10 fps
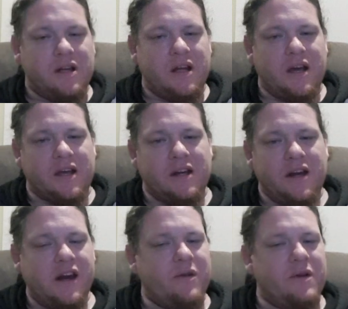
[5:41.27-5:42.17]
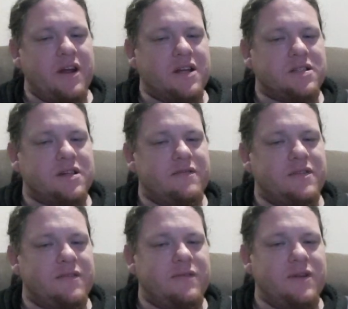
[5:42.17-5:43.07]
how can anyone else love
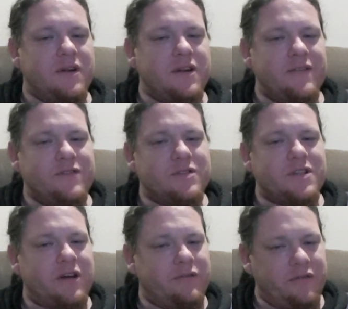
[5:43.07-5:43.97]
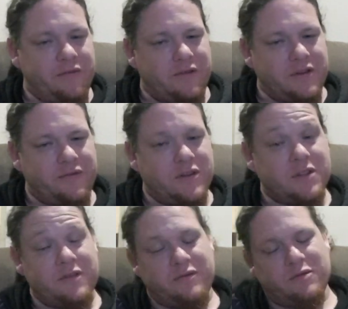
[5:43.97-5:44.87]
you if you don't love yourself,
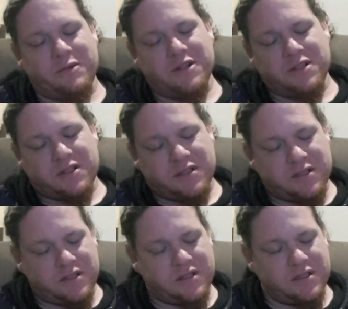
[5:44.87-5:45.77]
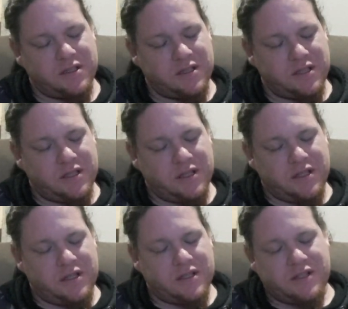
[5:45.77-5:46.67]
first and foremost?
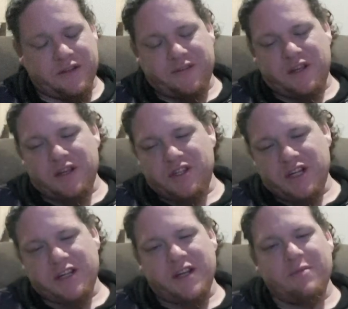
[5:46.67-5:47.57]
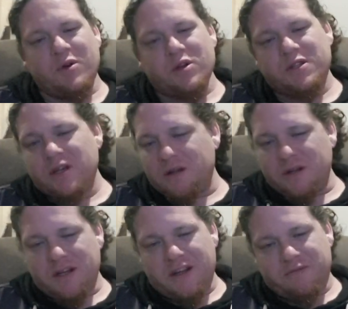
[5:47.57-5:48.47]
So if you can check that box, yeah,
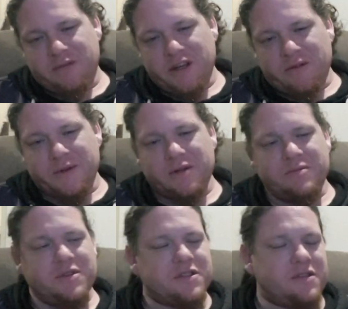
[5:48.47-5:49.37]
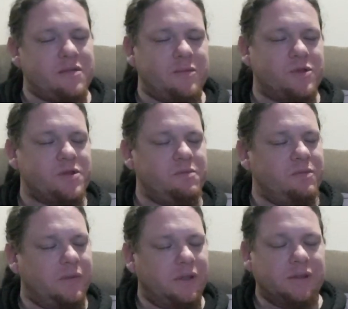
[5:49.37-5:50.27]
I love me, I'm a good person, I'm awesome.
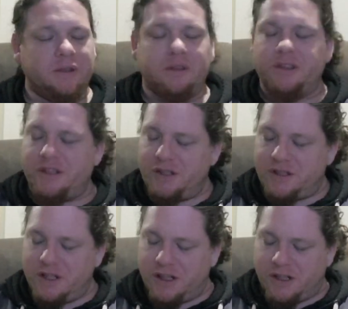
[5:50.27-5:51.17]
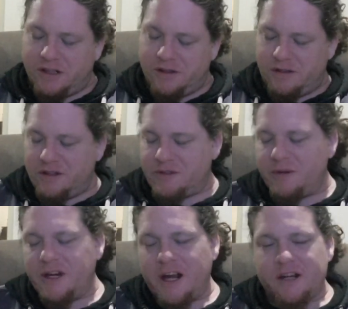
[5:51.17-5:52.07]
Tick,
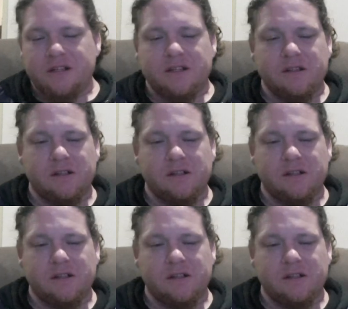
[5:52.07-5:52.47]
sweet as.